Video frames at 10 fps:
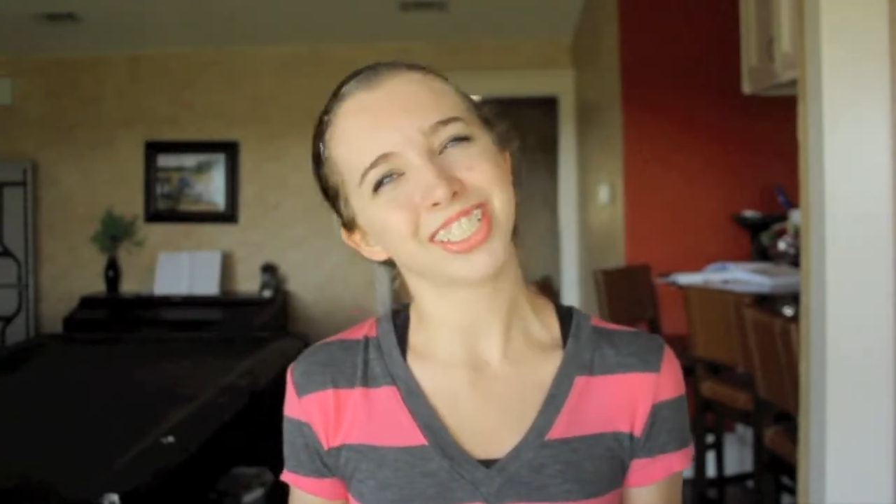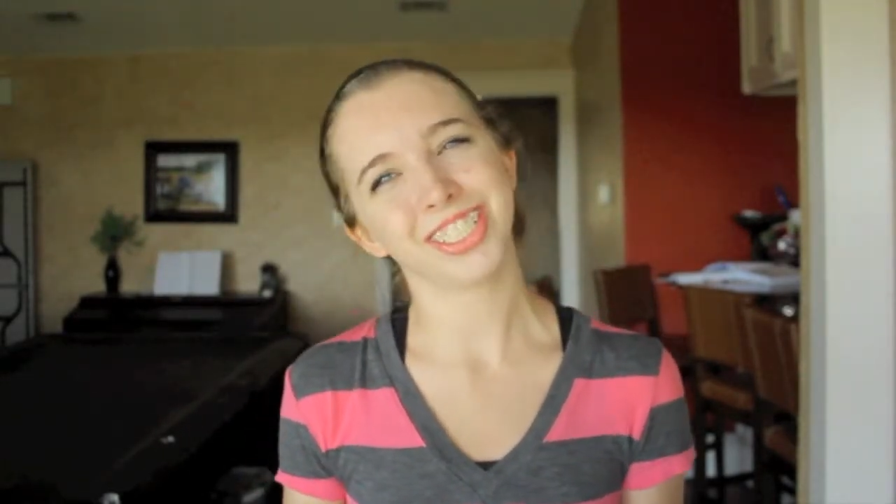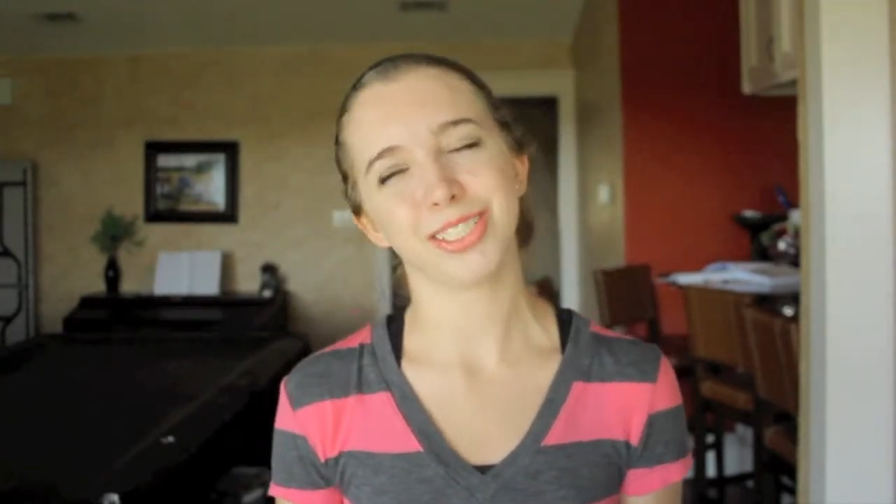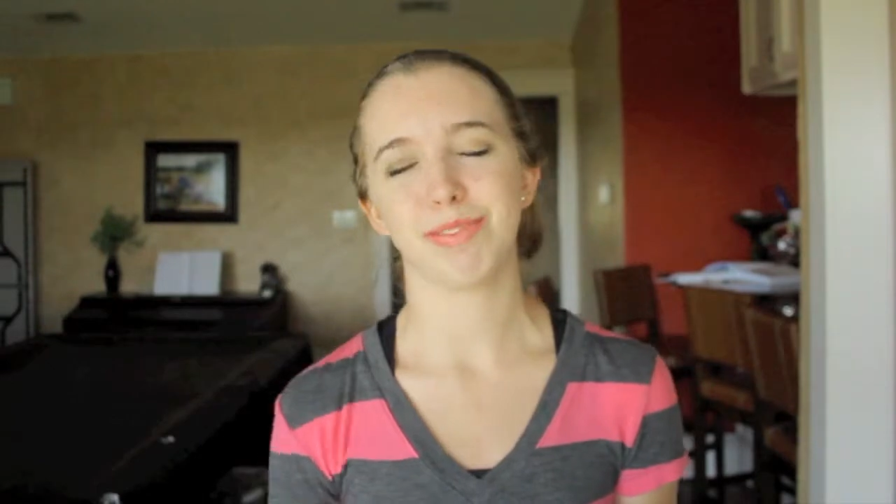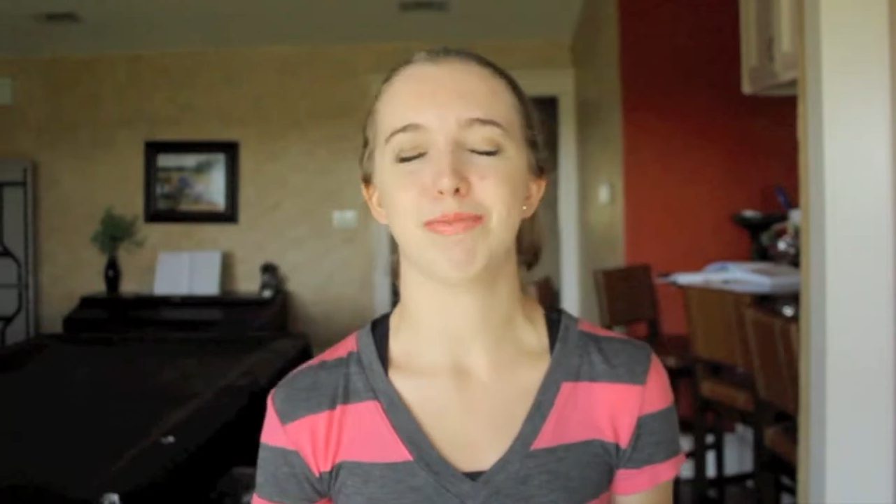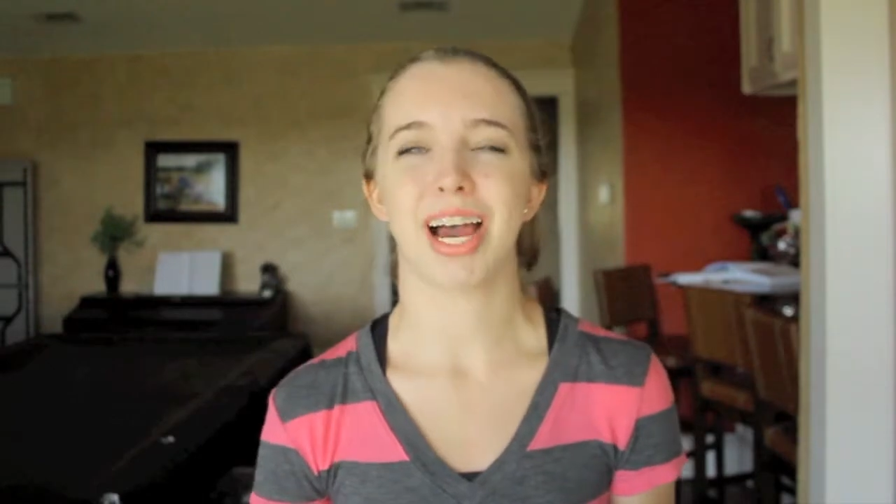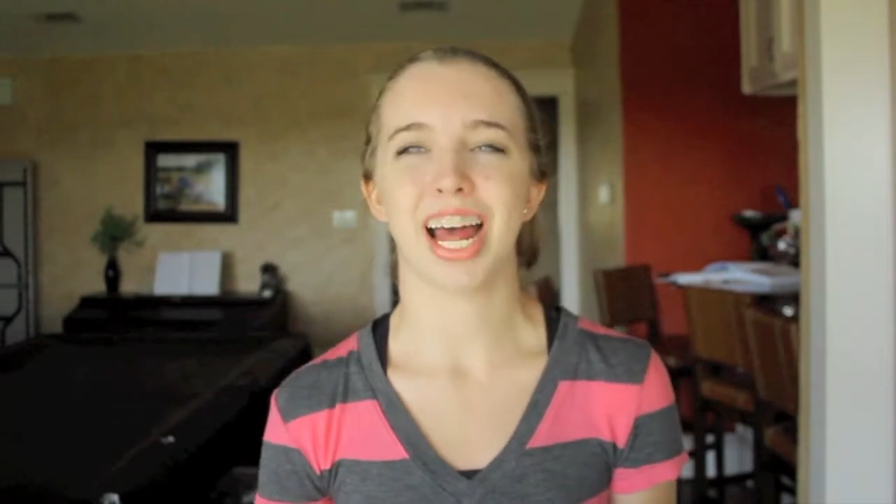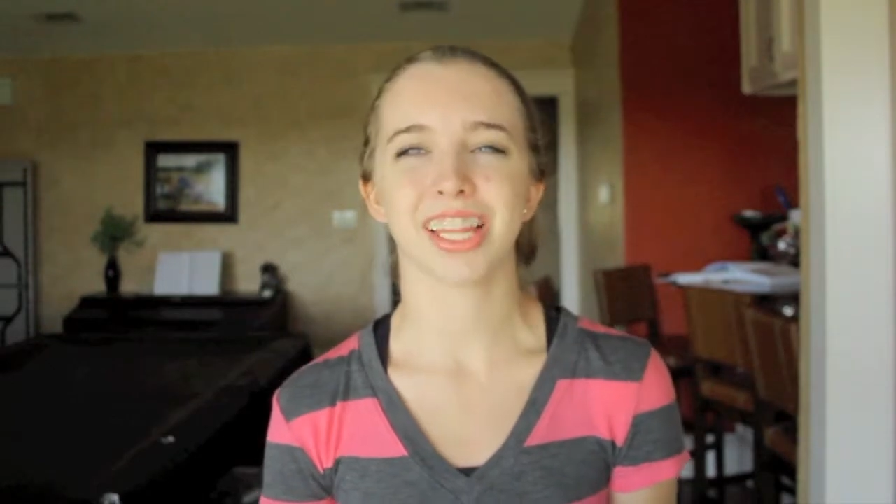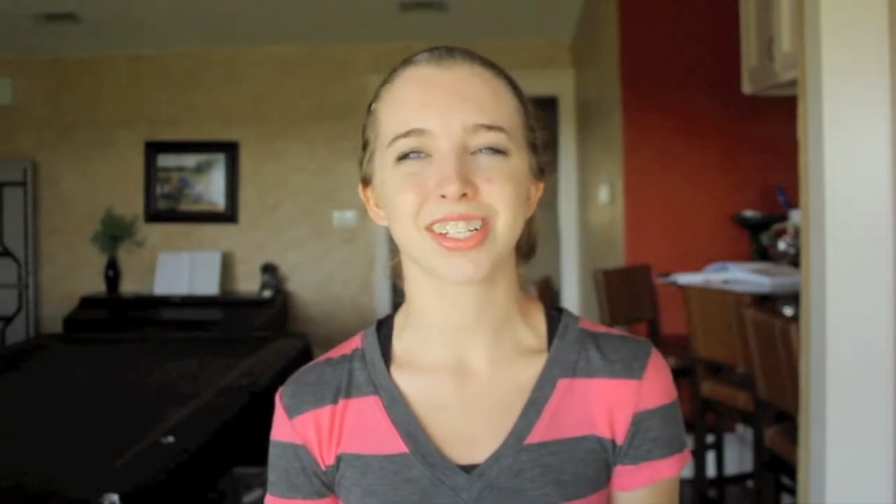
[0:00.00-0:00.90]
should you be mad?